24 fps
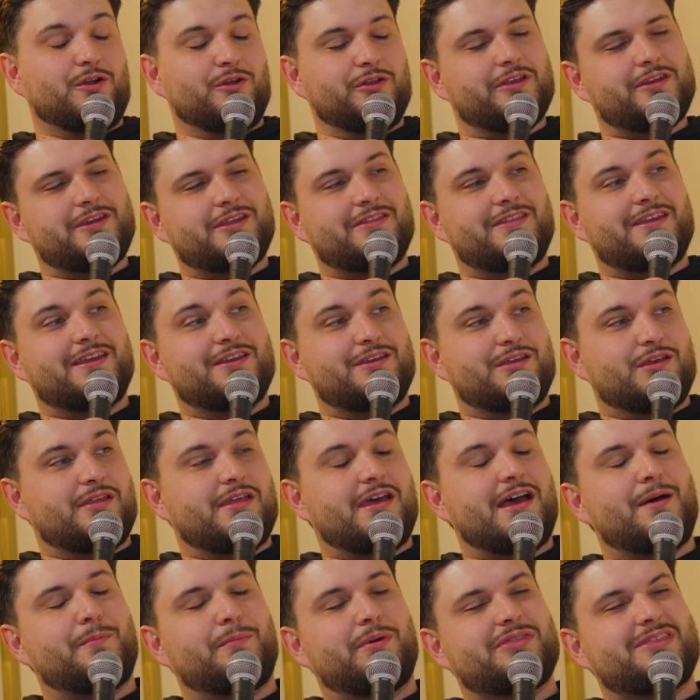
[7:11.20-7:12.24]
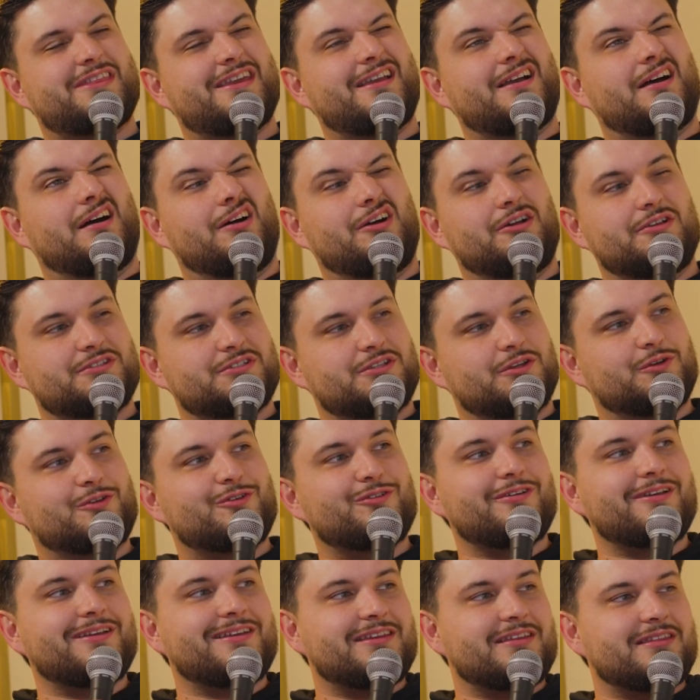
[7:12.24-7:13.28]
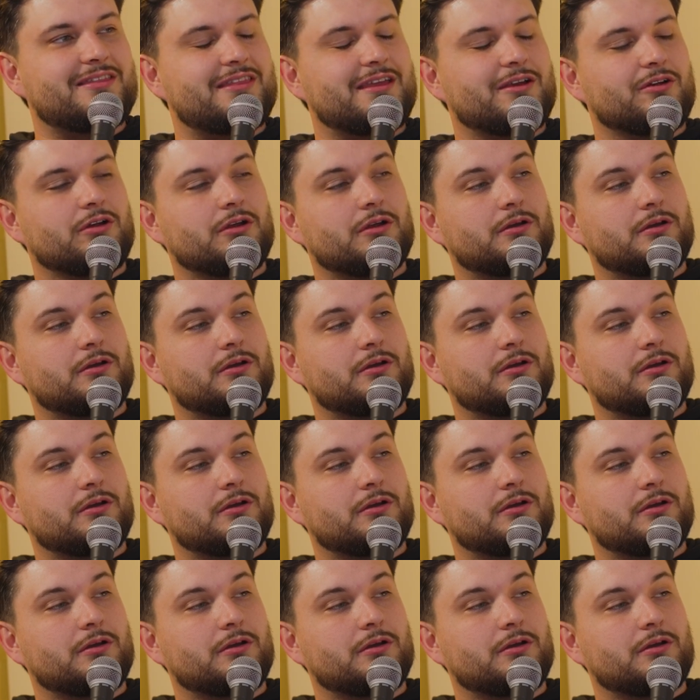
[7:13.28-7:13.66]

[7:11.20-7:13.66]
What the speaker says: only did they do that, but they also created their